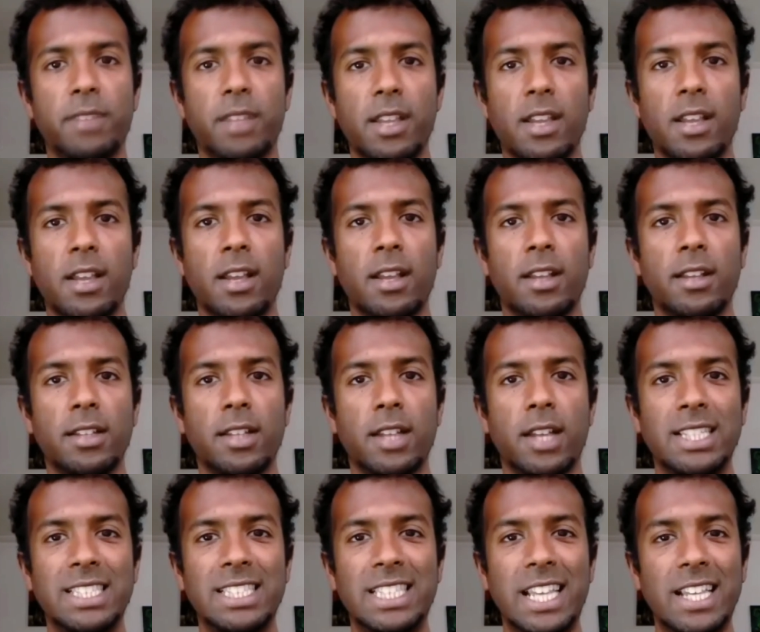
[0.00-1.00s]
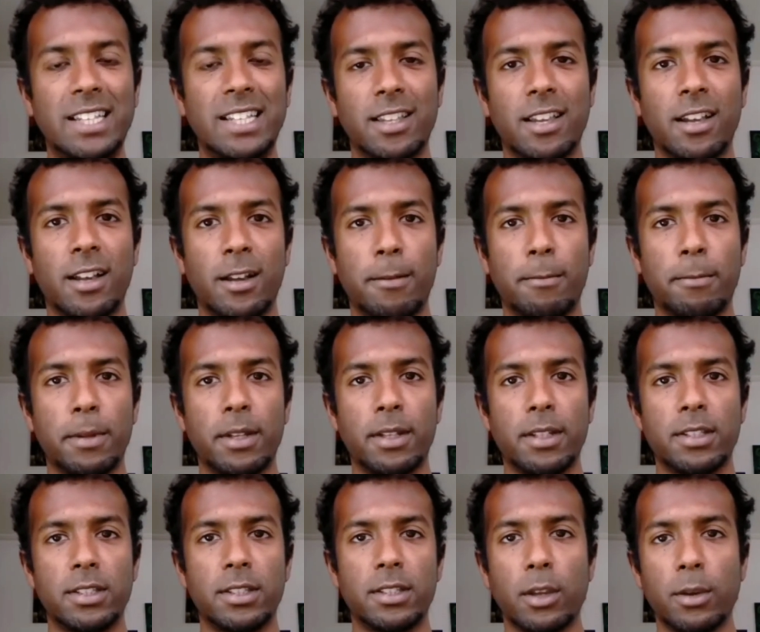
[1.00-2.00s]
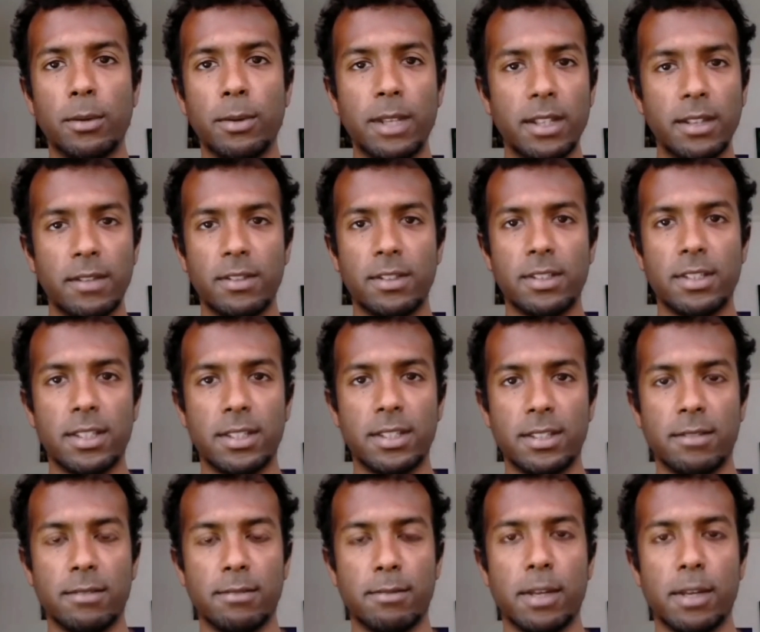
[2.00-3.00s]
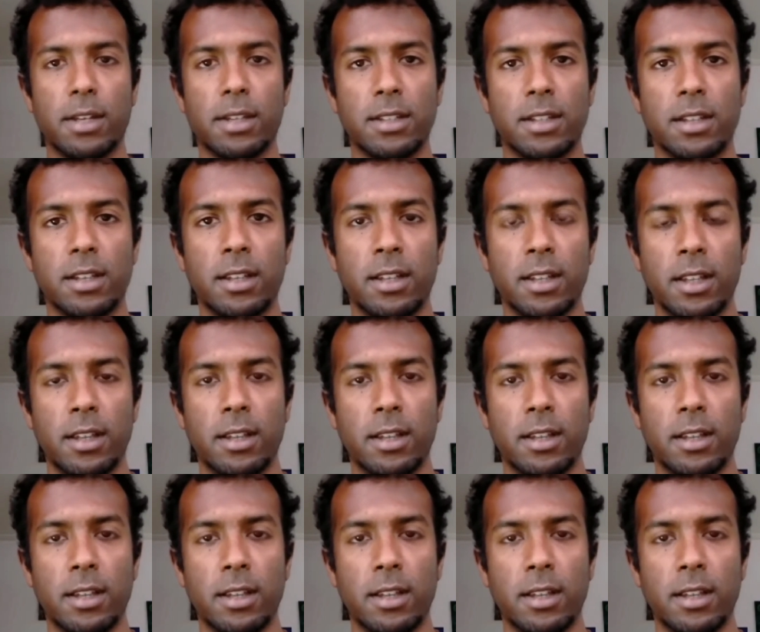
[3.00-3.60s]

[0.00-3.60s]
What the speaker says: And I set up so many different systems because I